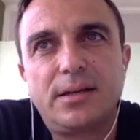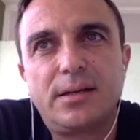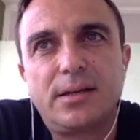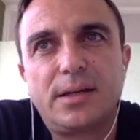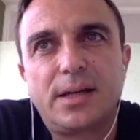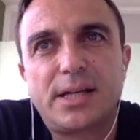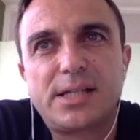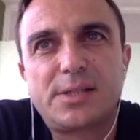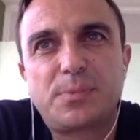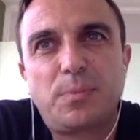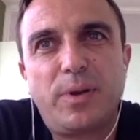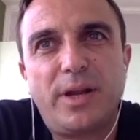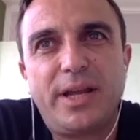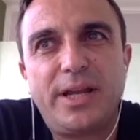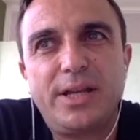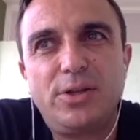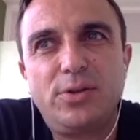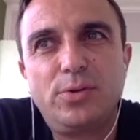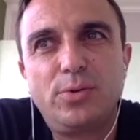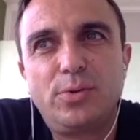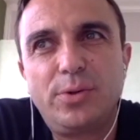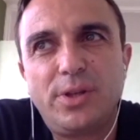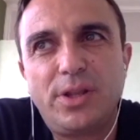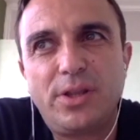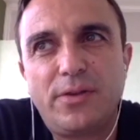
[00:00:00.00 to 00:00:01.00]
explained
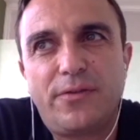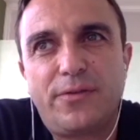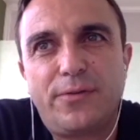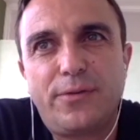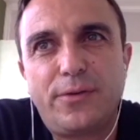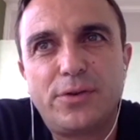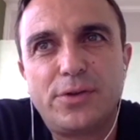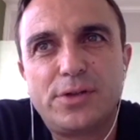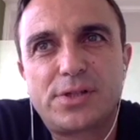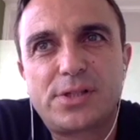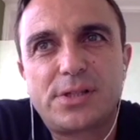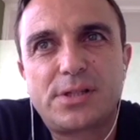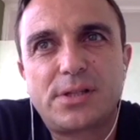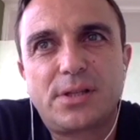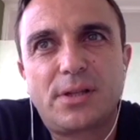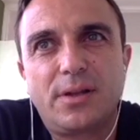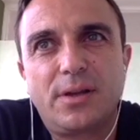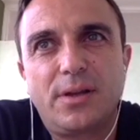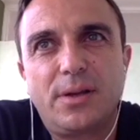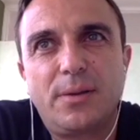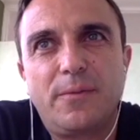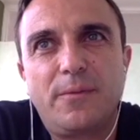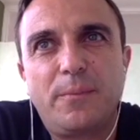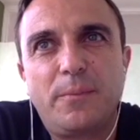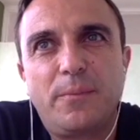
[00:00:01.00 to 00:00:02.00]
you in the first
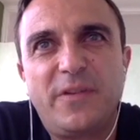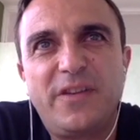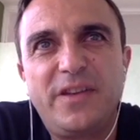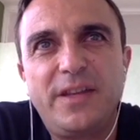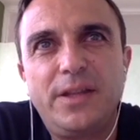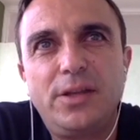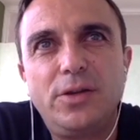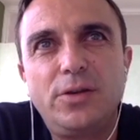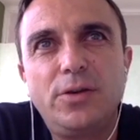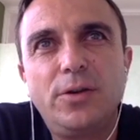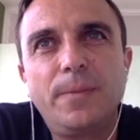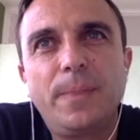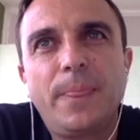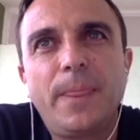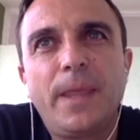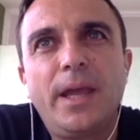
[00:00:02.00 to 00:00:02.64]
video